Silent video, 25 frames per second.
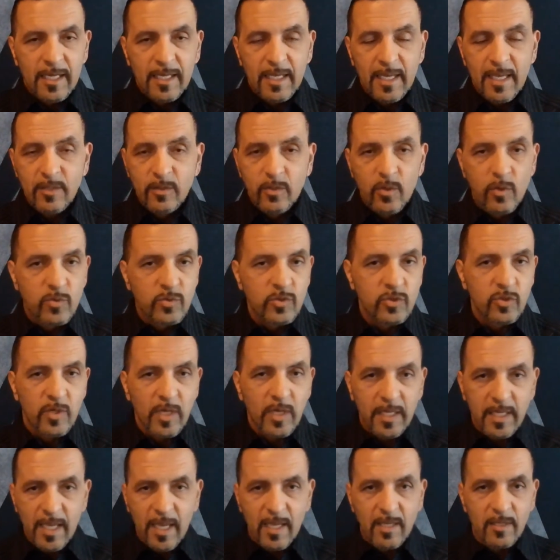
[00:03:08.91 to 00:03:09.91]
Those are,
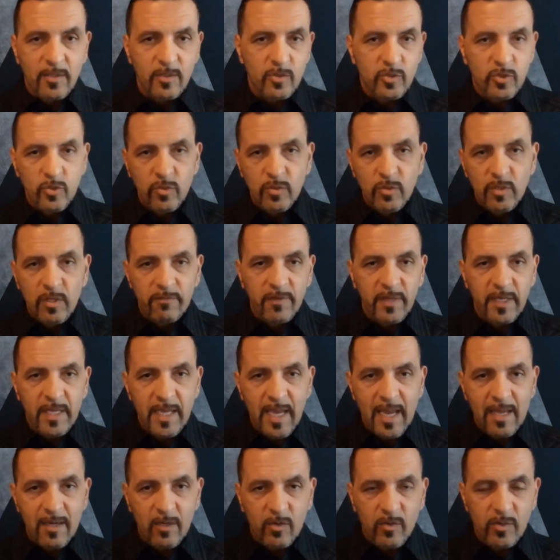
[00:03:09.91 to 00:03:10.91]
again, two different
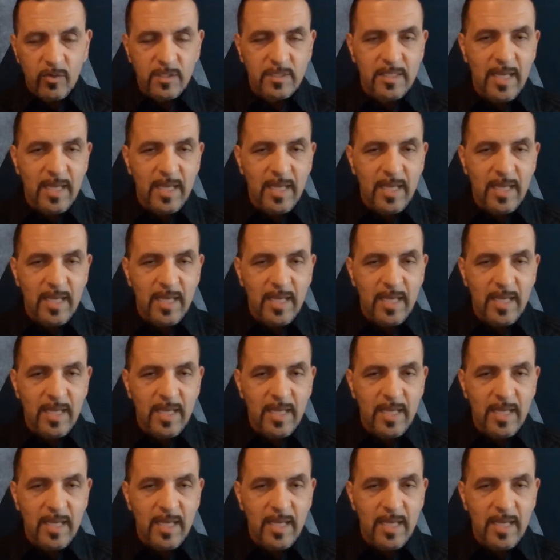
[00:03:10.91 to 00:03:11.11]
categories.